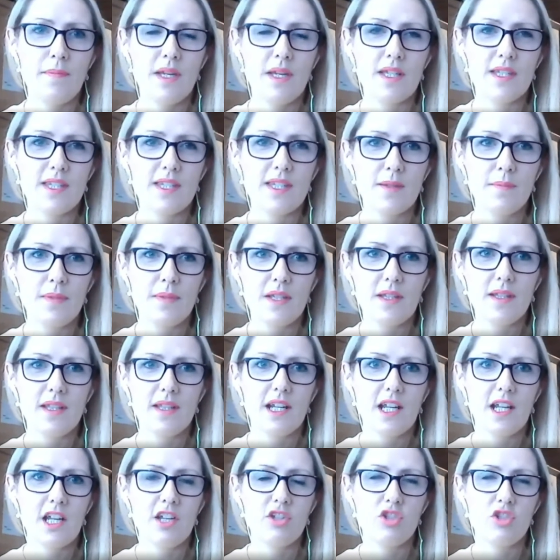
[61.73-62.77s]
is something
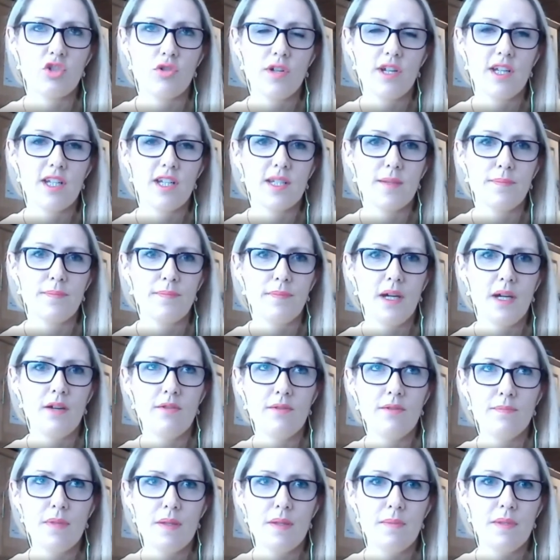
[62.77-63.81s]
that I joined
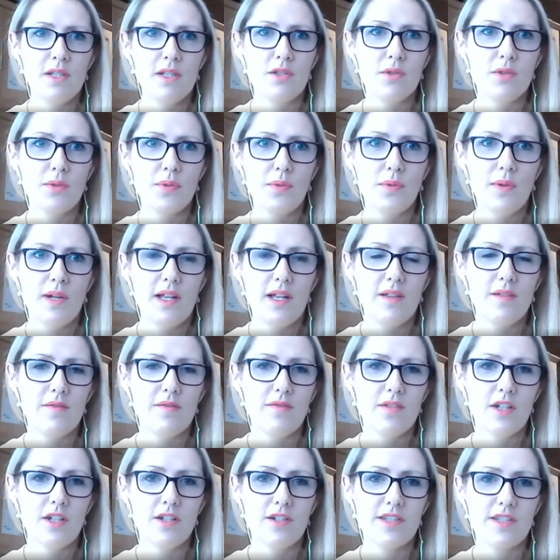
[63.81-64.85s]
about maybe
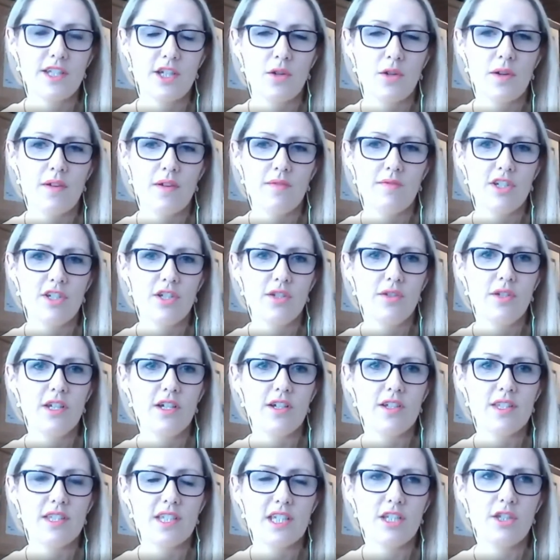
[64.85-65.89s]
12 years ago, and for 2
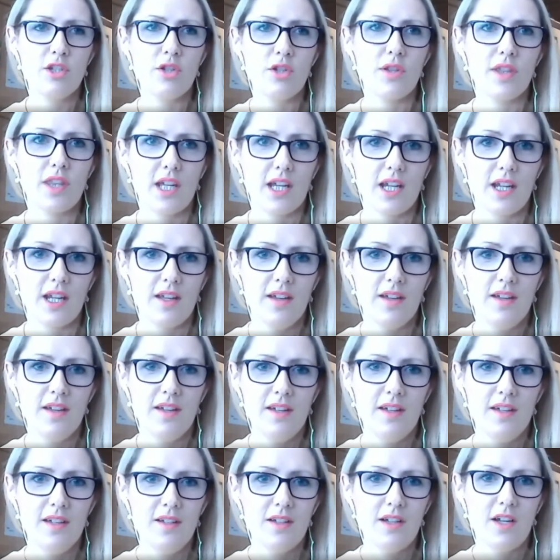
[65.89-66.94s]
years did nothing.
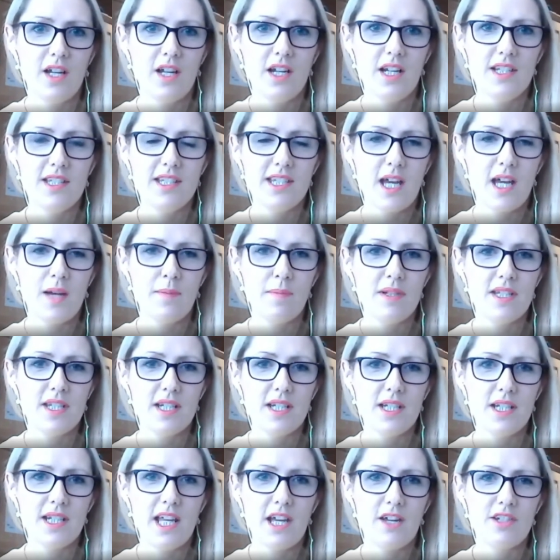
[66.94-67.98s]
Kind of dabbled
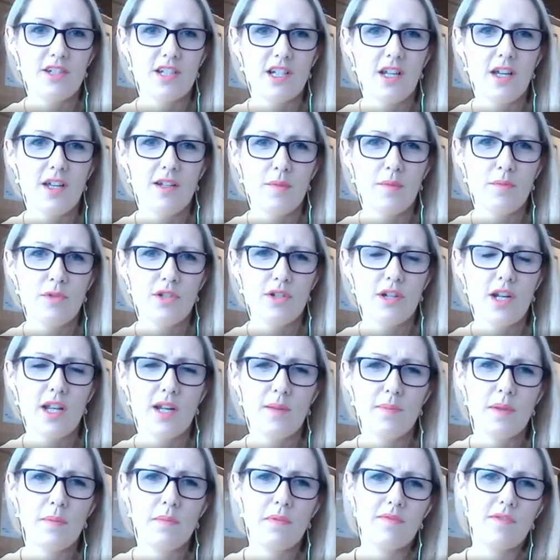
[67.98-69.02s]
in and out. I'm sure a
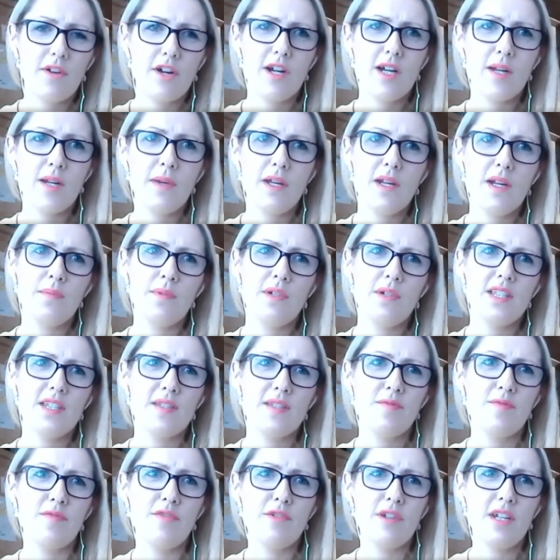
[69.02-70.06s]
lot of people have heard about it, but
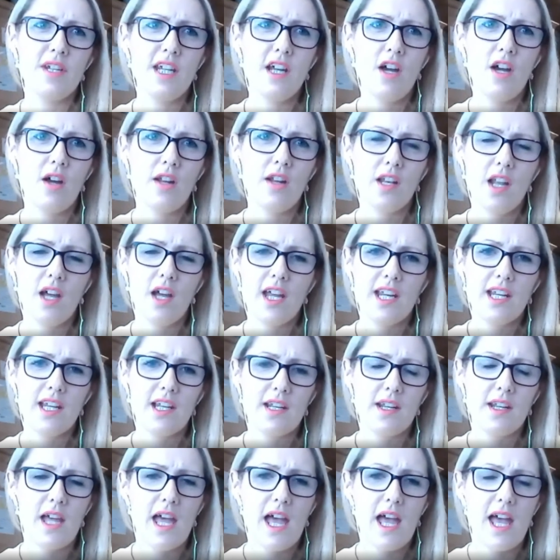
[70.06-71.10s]
it's a free
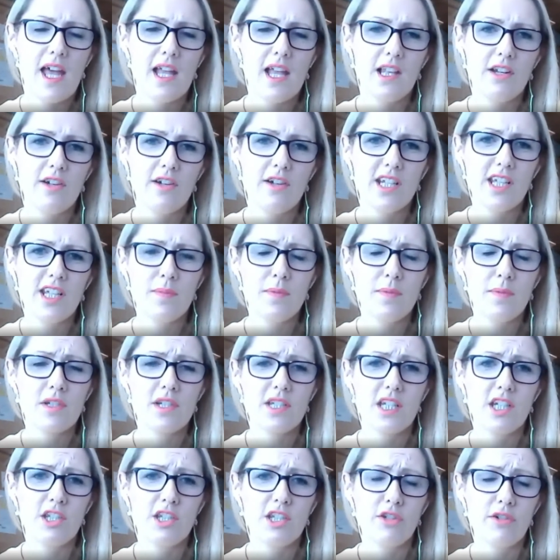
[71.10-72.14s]
online learning
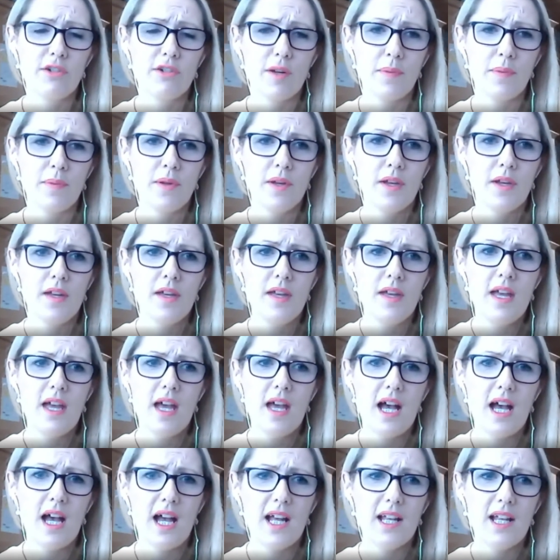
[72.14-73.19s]
community in Europe.
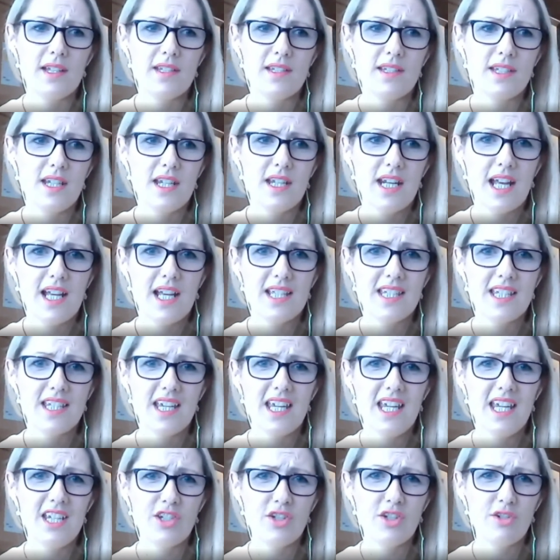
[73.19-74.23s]
And it has
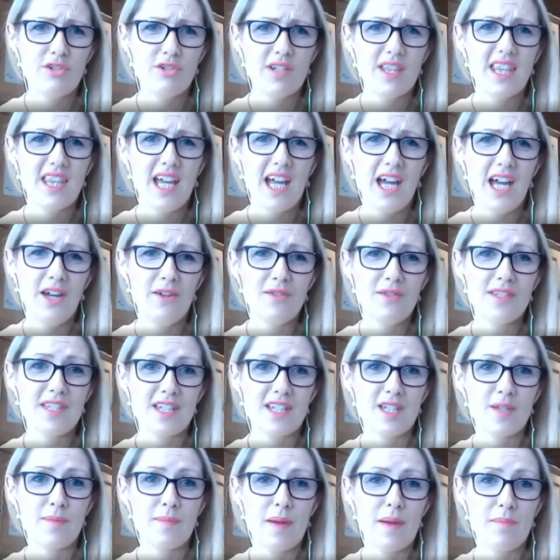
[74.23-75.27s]

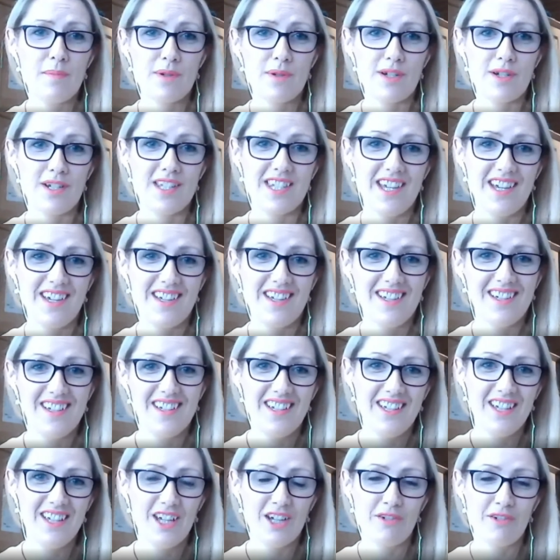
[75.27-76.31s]
800,000 members
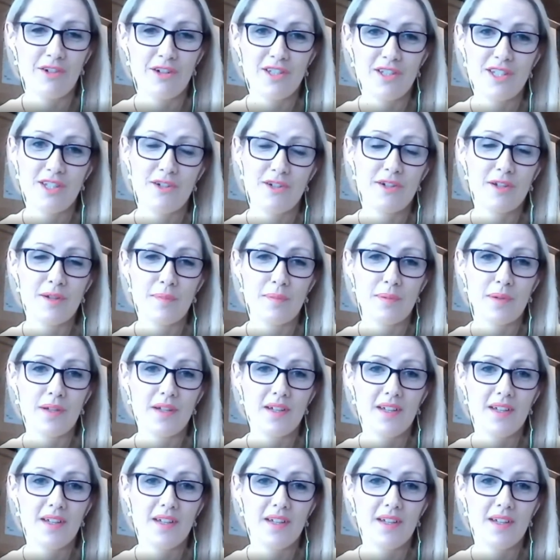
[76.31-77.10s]
across Europe.